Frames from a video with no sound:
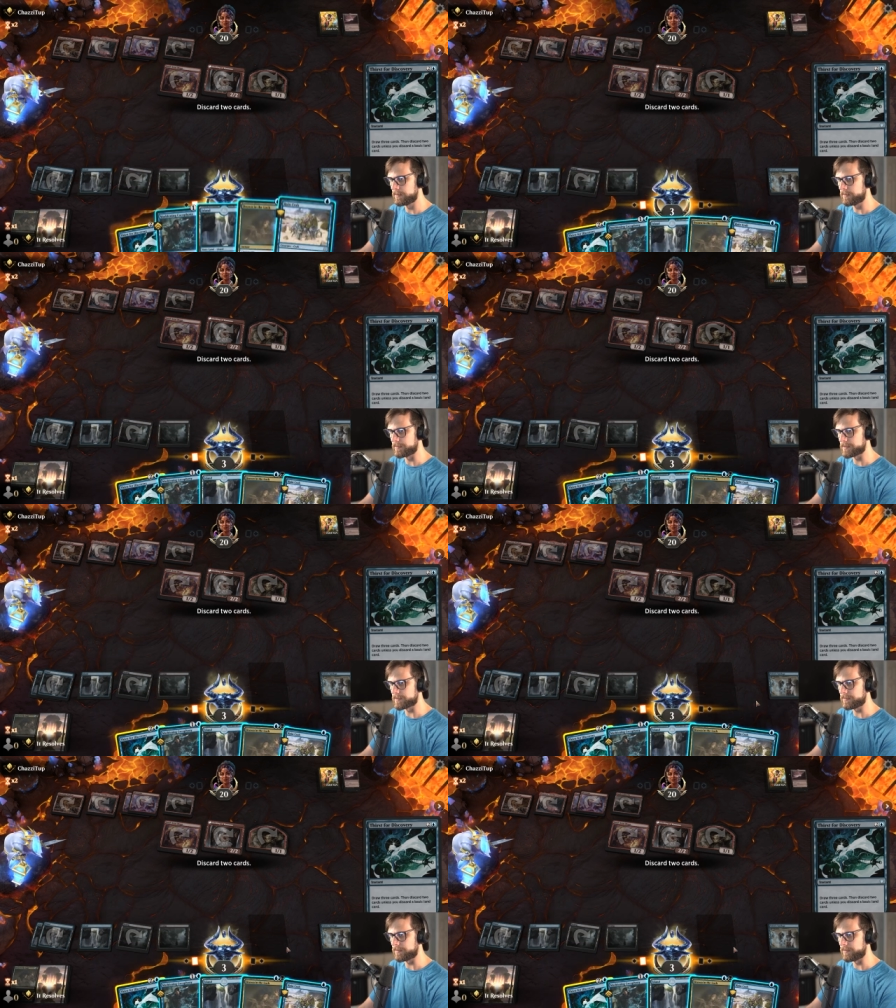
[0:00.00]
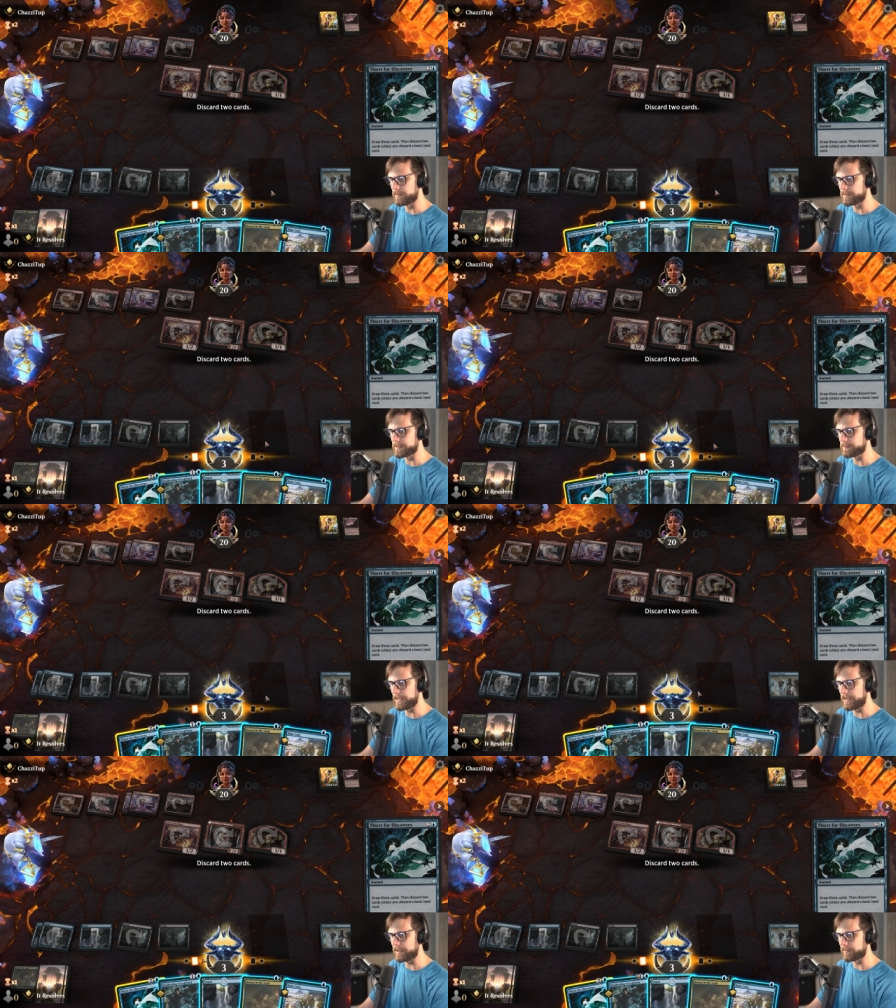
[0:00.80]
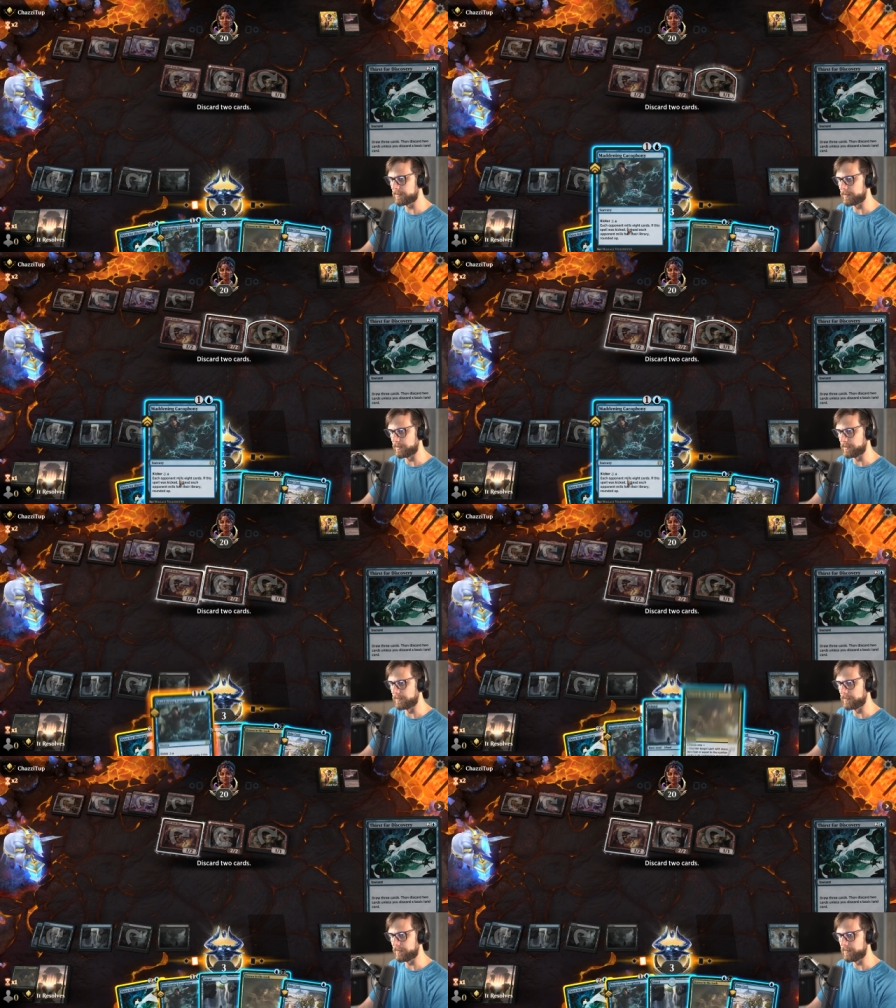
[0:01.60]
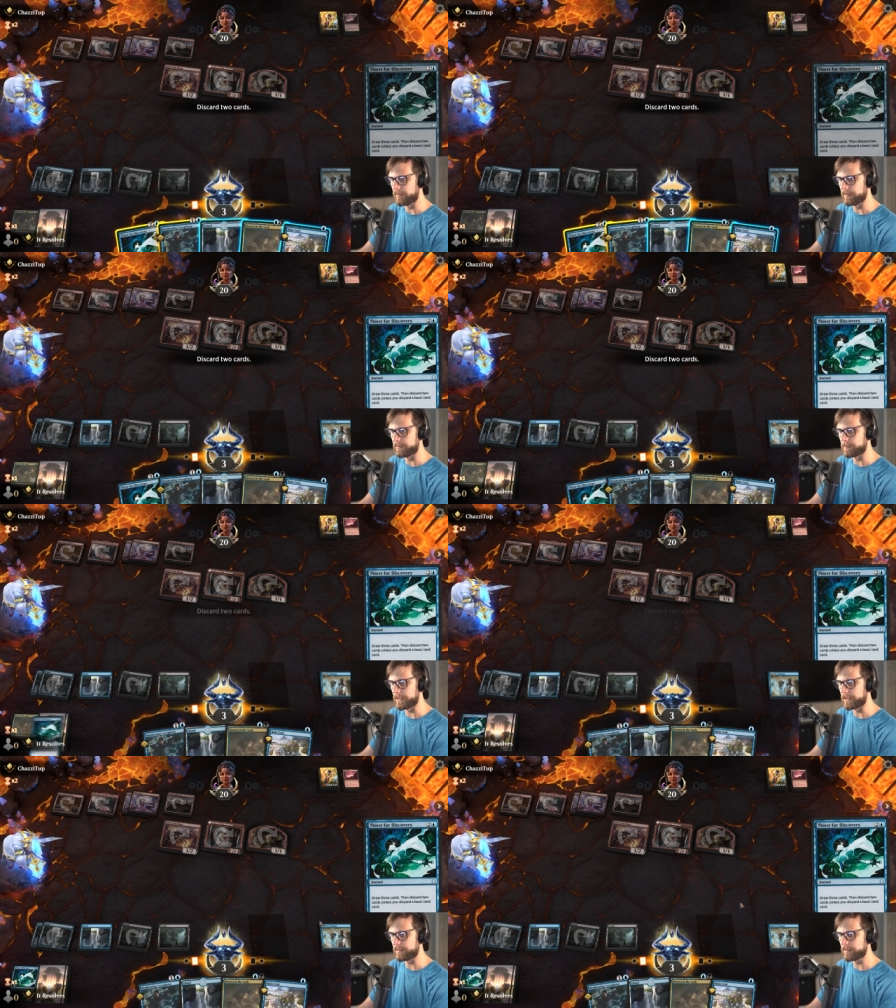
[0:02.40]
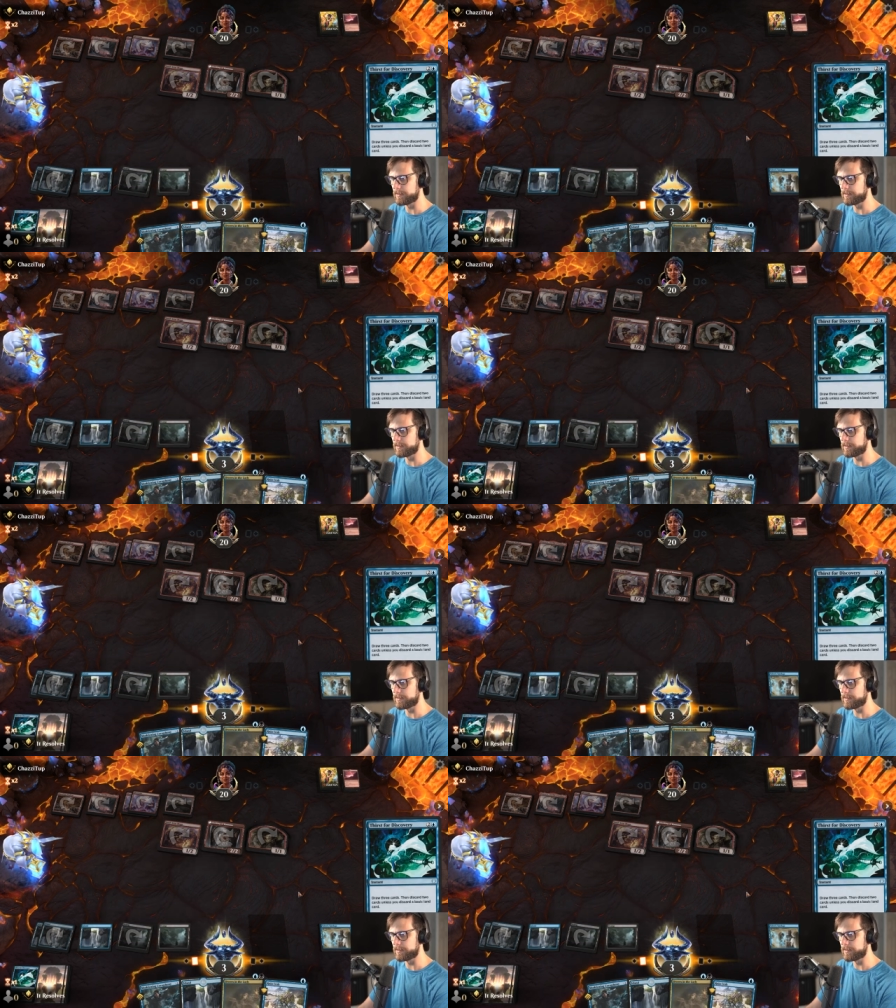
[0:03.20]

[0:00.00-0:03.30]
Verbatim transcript: let's throw this back and this back.